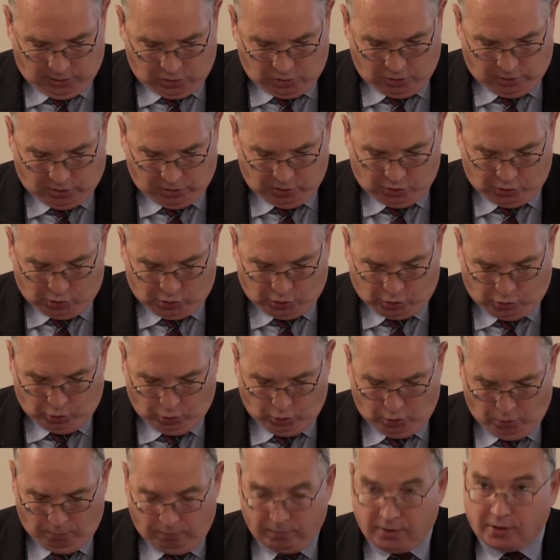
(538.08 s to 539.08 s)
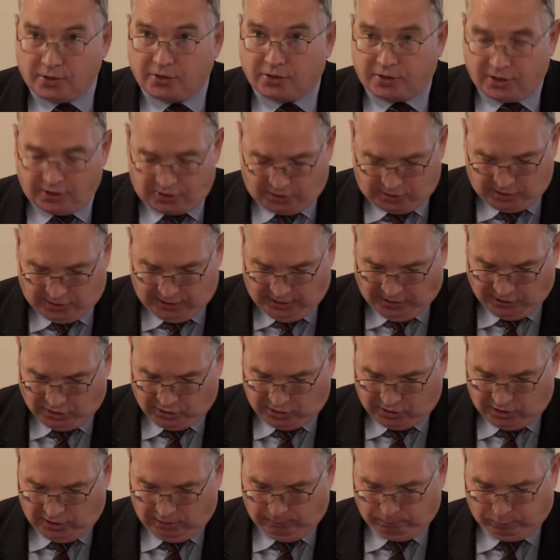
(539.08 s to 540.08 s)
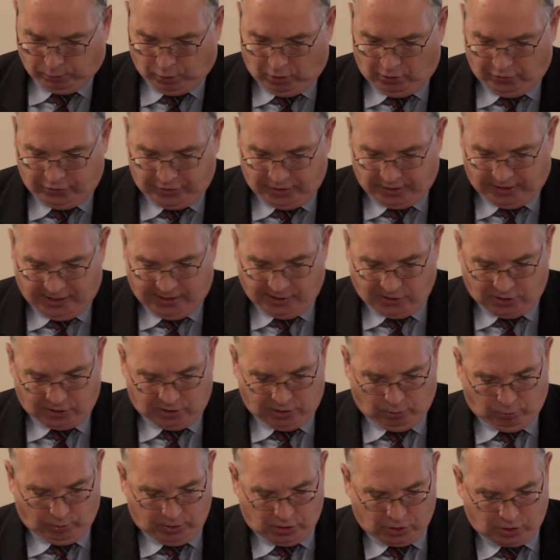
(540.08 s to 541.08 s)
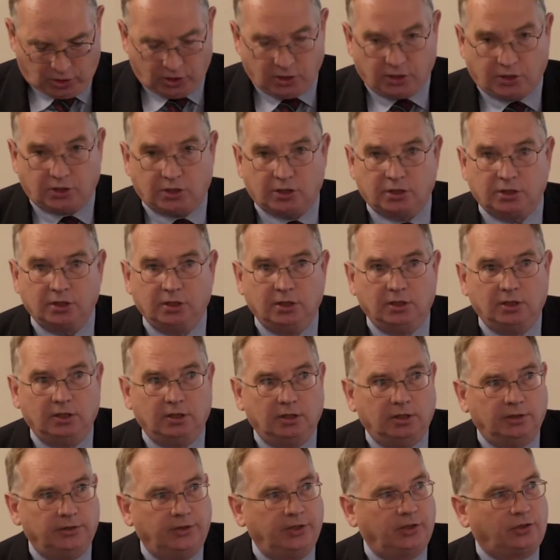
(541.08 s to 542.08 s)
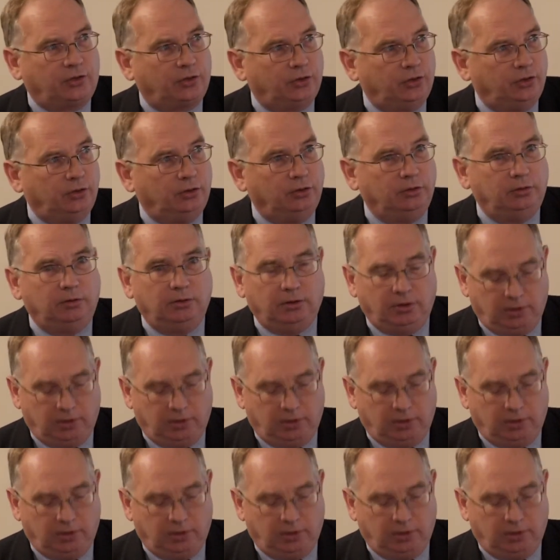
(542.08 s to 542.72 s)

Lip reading: to consume this disgusting broth against their wishes, the crew